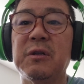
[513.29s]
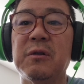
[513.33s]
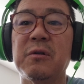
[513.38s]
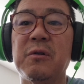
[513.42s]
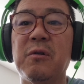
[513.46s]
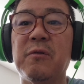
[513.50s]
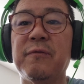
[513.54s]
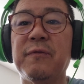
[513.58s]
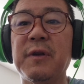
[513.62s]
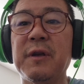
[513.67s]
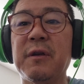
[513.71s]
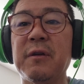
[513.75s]

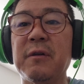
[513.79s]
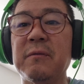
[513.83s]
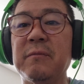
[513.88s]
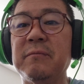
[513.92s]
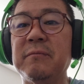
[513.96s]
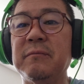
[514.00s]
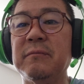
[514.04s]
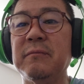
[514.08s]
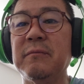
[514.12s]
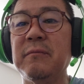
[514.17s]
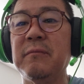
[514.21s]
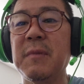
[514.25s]
go figure.
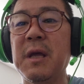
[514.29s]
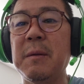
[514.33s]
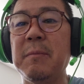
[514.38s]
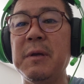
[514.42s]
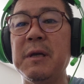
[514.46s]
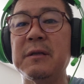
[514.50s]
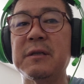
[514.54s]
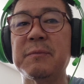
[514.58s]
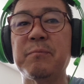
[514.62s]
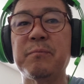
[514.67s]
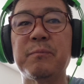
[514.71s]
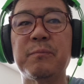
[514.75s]
Maybe
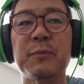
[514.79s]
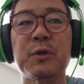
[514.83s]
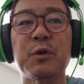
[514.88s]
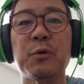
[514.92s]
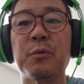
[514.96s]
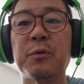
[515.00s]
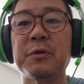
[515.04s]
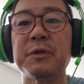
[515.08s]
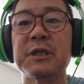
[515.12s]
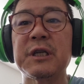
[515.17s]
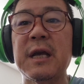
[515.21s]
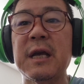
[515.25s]
it's
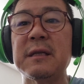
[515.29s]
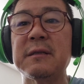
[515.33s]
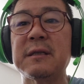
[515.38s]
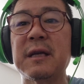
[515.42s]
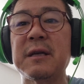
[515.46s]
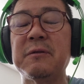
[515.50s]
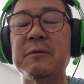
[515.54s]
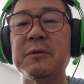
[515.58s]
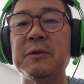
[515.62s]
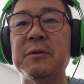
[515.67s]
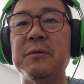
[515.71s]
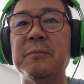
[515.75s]
total chance. I
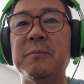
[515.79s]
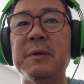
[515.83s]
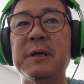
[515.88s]
don't know.